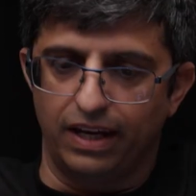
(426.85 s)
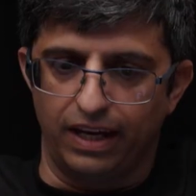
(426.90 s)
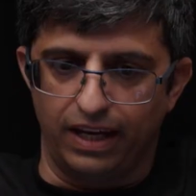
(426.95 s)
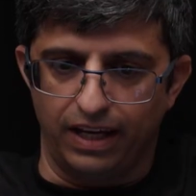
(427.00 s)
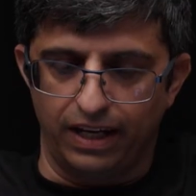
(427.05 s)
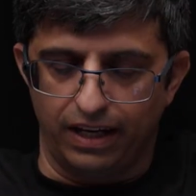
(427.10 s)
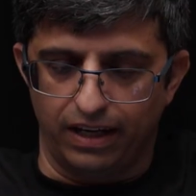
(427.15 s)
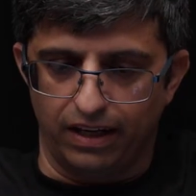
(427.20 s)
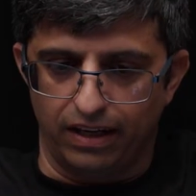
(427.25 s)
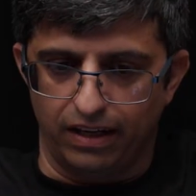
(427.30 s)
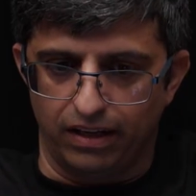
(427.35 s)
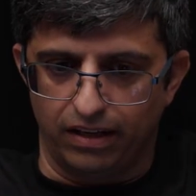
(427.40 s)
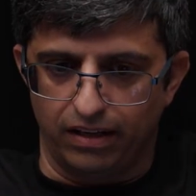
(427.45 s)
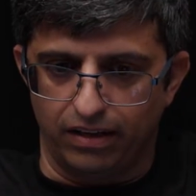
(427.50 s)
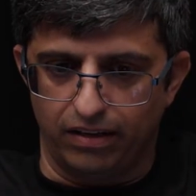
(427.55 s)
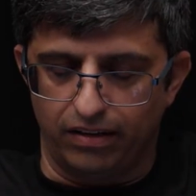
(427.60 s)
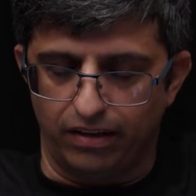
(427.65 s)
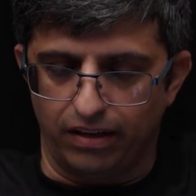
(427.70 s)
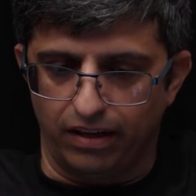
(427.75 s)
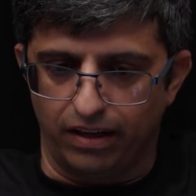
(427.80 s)

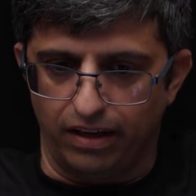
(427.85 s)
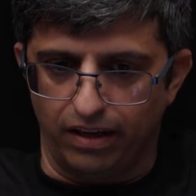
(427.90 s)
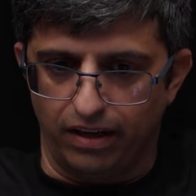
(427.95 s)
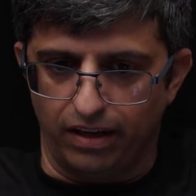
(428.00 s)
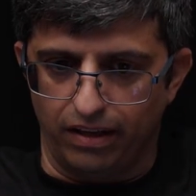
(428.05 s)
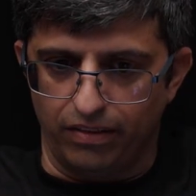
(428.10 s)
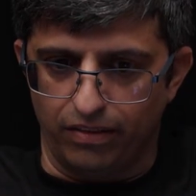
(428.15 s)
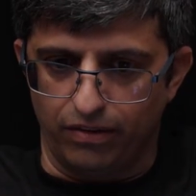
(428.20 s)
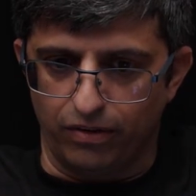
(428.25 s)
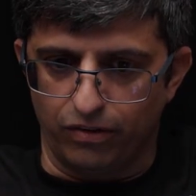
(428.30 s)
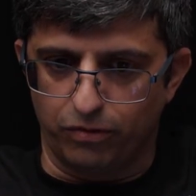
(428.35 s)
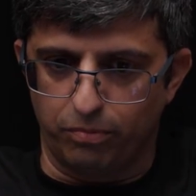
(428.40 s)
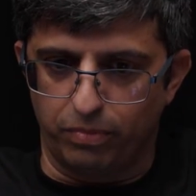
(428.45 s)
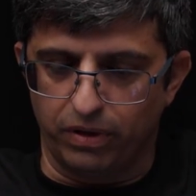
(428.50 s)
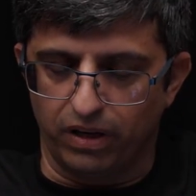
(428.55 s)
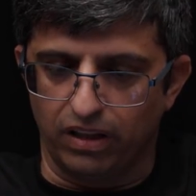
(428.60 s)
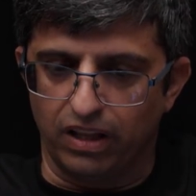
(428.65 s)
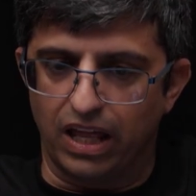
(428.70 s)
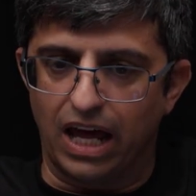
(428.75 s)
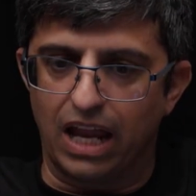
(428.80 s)
And uh, there's been
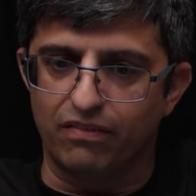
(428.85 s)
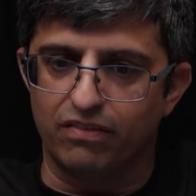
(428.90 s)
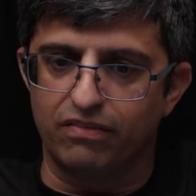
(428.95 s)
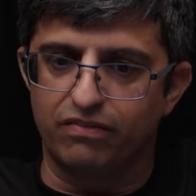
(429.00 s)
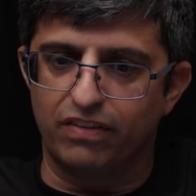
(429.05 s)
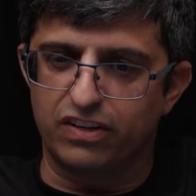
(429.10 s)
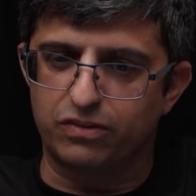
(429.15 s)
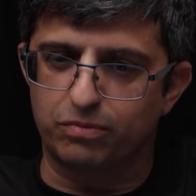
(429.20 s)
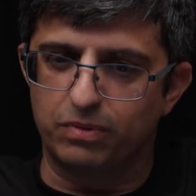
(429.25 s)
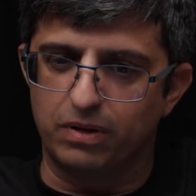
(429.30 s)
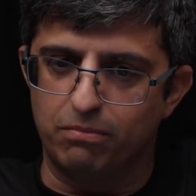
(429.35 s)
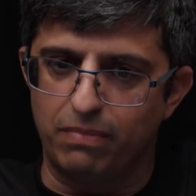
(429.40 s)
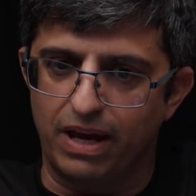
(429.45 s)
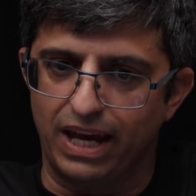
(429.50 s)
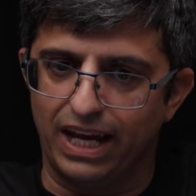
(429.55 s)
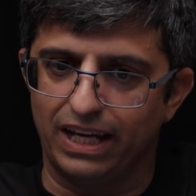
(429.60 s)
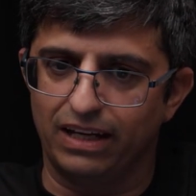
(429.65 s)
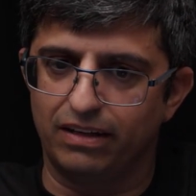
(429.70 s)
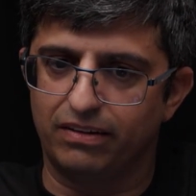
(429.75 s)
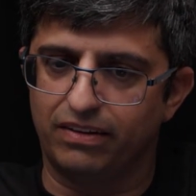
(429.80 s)
a lot of investment
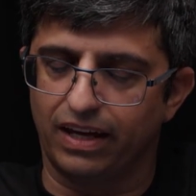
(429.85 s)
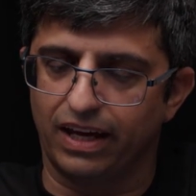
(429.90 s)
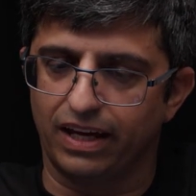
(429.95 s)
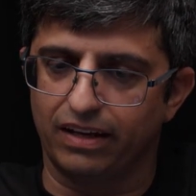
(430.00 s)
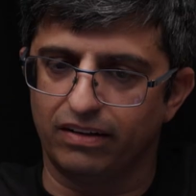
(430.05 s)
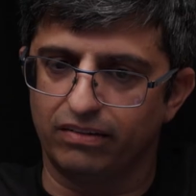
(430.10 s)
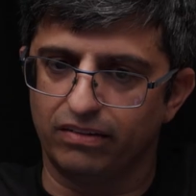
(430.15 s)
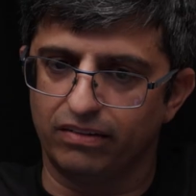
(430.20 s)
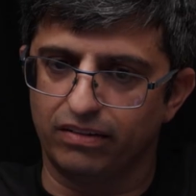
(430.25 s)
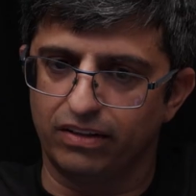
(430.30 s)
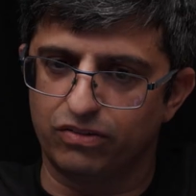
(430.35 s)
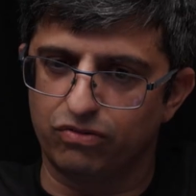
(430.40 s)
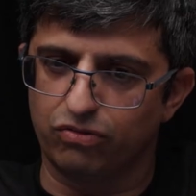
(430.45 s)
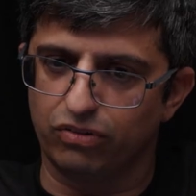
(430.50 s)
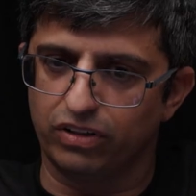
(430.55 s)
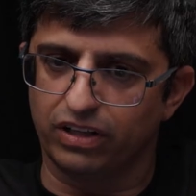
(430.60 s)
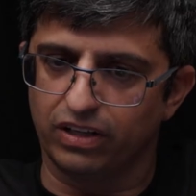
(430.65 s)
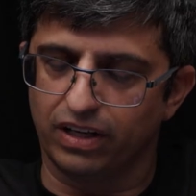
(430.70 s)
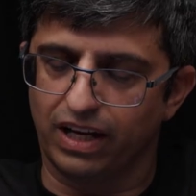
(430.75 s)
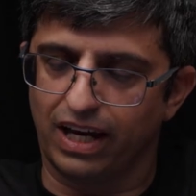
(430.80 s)
made that is
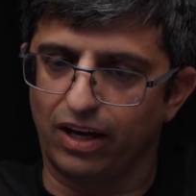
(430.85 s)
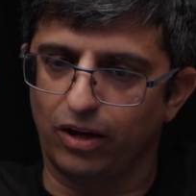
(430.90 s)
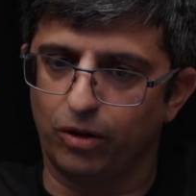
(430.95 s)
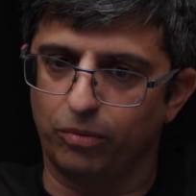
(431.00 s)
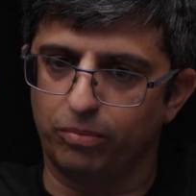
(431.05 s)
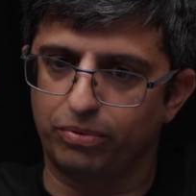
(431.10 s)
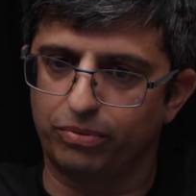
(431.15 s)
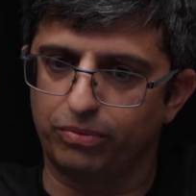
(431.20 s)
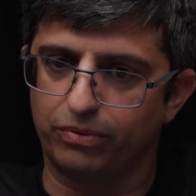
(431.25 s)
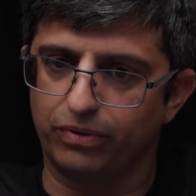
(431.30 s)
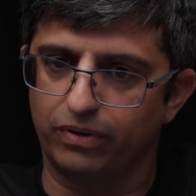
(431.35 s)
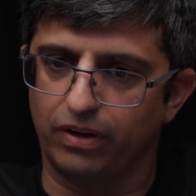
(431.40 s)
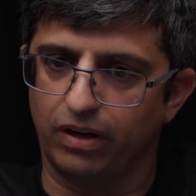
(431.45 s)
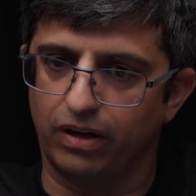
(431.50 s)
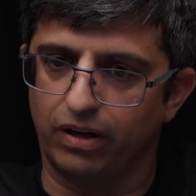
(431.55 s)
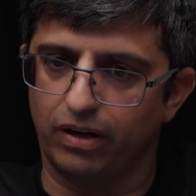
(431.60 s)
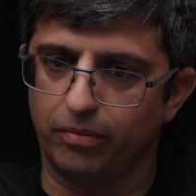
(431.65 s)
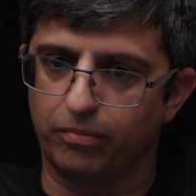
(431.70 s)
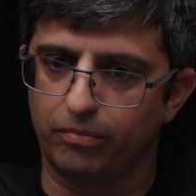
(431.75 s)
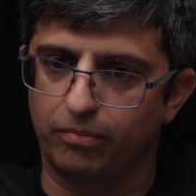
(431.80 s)
really going to help
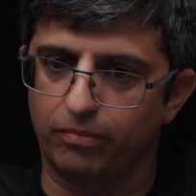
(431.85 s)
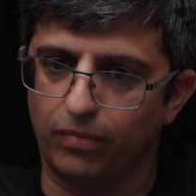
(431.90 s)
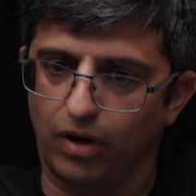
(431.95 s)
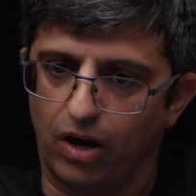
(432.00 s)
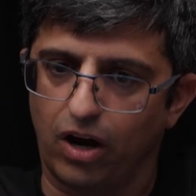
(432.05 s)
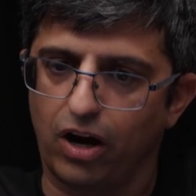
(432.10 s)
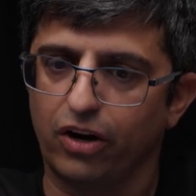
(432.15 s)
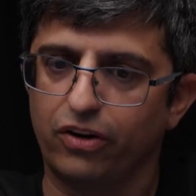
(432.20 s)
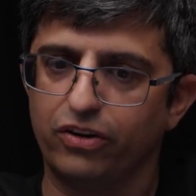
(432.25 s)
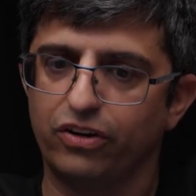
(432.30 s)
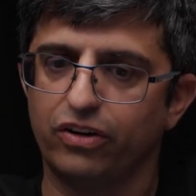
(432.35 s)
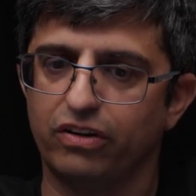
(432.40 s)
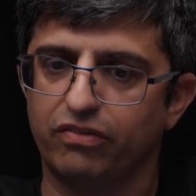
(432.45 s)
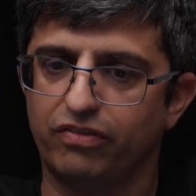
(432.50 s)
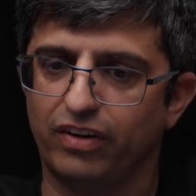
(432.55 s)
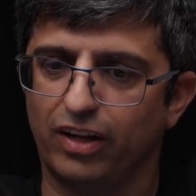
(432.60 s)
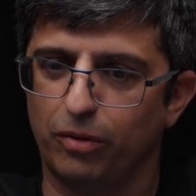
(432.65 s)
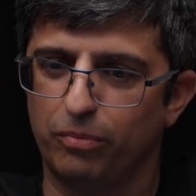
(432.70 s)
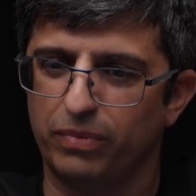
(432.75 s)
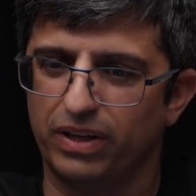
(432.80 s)
um, harden your
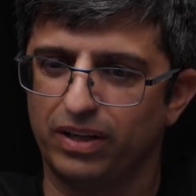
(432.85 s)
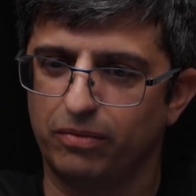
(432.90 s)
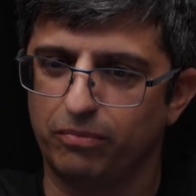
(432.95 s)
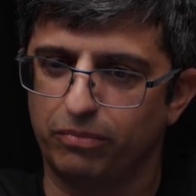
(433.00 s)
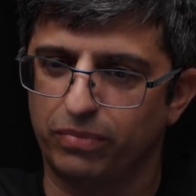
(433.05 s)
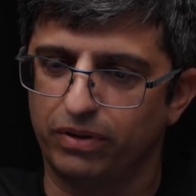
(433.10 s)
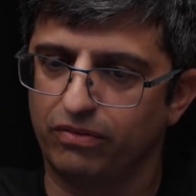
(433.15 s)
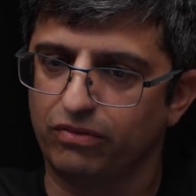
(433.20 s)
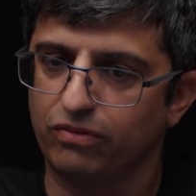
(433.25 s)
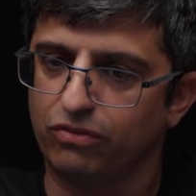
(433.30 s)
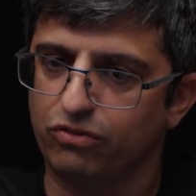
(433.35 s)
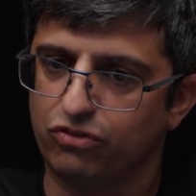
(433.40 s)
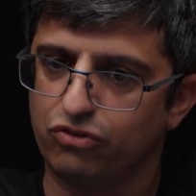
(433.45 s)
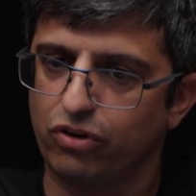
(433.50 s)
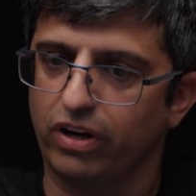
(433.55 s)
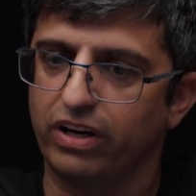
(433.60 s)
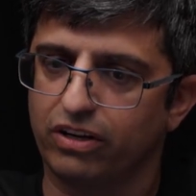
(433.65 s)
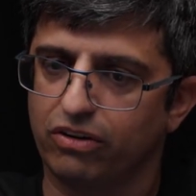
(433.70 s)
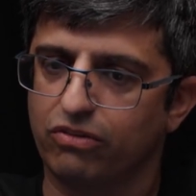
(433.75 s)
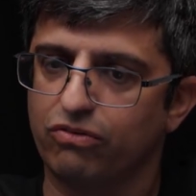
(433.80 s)
development, but
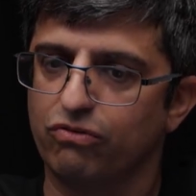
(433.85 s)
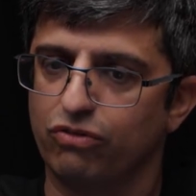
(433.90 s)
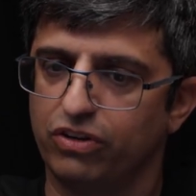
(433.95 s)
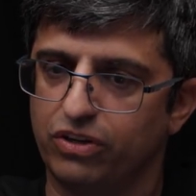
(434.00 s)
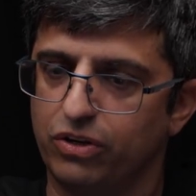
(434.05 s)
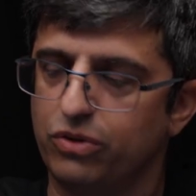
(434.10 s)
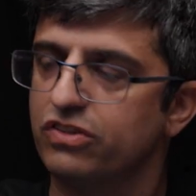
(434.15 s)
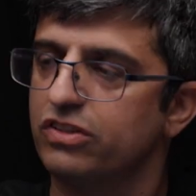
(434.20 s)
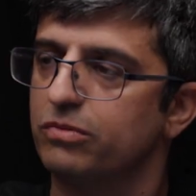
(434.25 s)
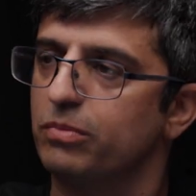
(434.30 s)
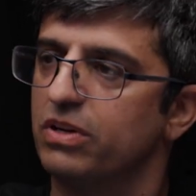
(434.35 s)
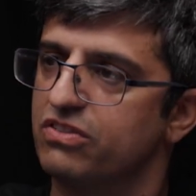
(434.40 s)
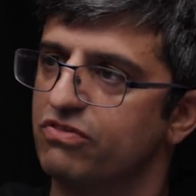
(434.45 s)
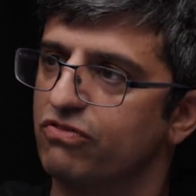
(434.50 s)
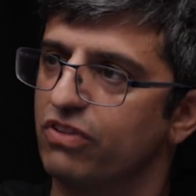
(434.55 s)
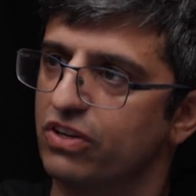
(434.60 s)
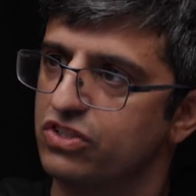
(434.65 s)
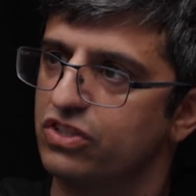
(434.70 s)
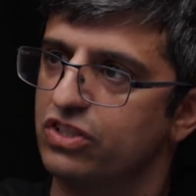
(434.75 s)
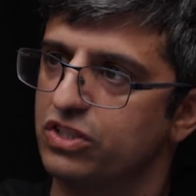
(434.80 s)
try to reduce as much
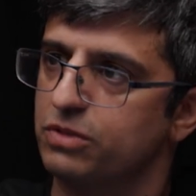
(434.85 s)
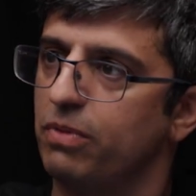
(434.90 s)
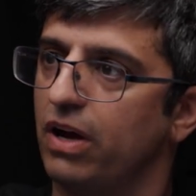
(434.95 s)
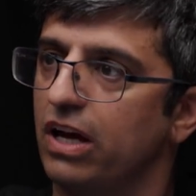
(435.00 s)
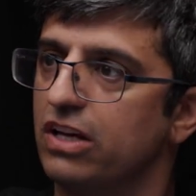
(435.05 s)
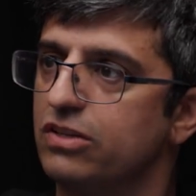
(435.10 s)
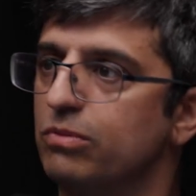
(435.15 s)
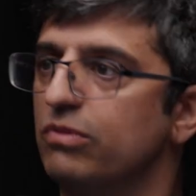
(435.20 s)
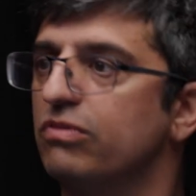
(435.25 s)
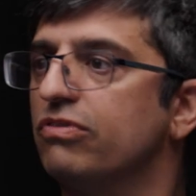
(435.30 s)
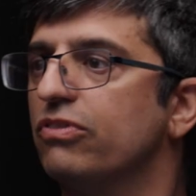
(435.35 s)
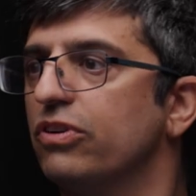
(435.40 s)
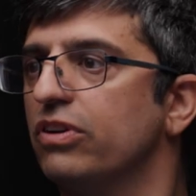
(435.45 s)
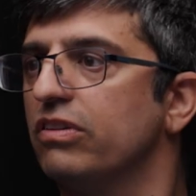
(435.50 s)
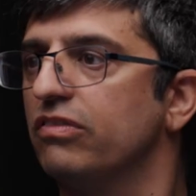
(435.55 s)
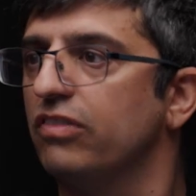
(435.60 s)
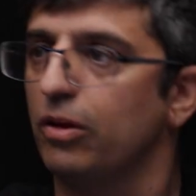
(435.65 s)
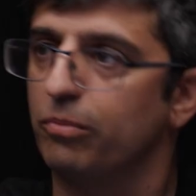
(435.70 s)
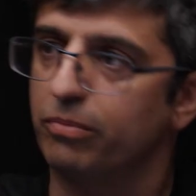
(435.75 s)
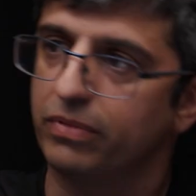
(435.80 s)
friction as possible for your
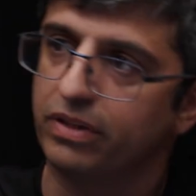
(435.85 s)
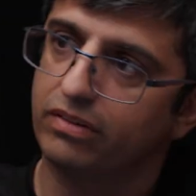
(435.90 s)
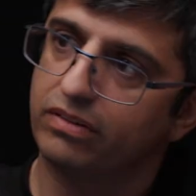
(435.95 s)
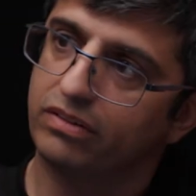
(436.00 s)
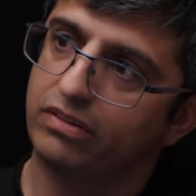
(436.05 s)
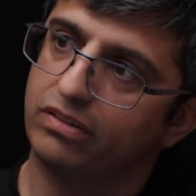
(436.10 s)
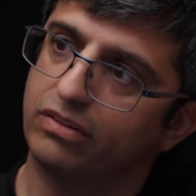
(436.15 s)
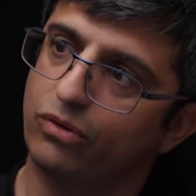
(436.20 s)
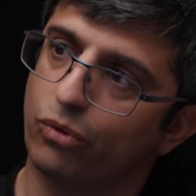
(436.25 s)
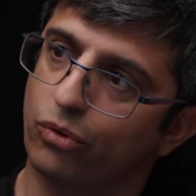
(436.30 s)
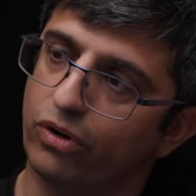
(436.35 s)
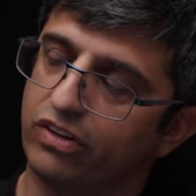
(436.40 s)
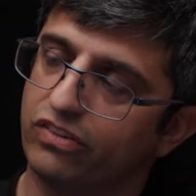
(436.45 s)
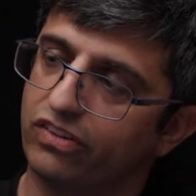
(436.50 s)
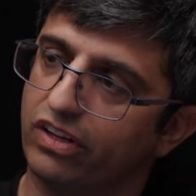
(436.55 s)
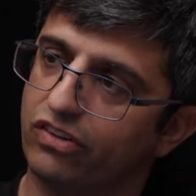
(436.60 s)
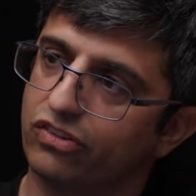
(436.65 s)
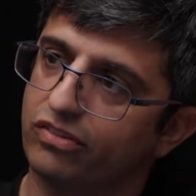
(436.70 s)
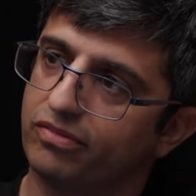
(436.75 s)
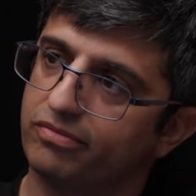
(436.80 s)
development
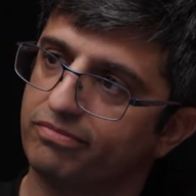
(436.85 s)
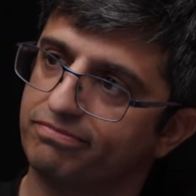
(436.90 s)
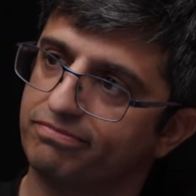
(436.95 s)
organization.